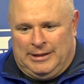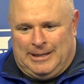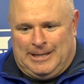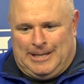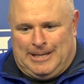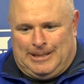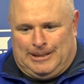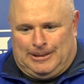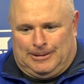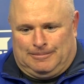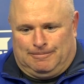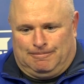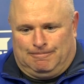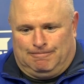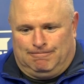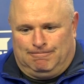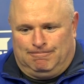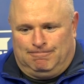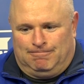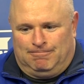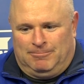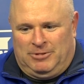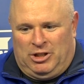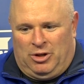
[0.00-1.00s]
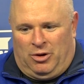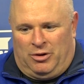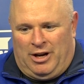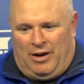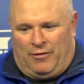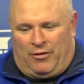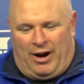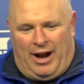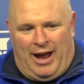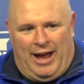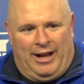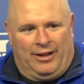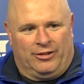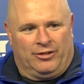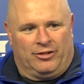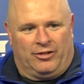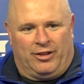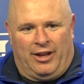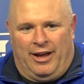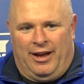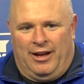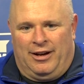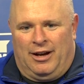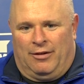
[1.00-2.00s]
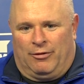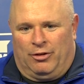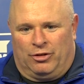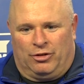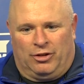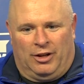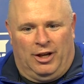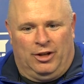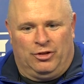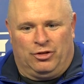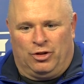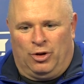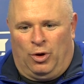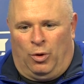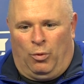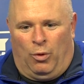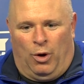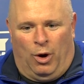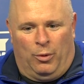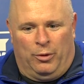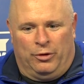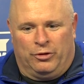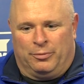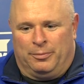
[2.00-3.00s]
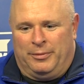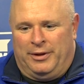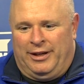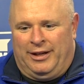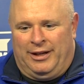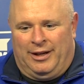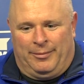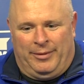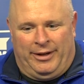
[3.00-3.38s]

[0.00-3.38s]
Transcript: you know, never hangs its head, never says, you know, woe is me.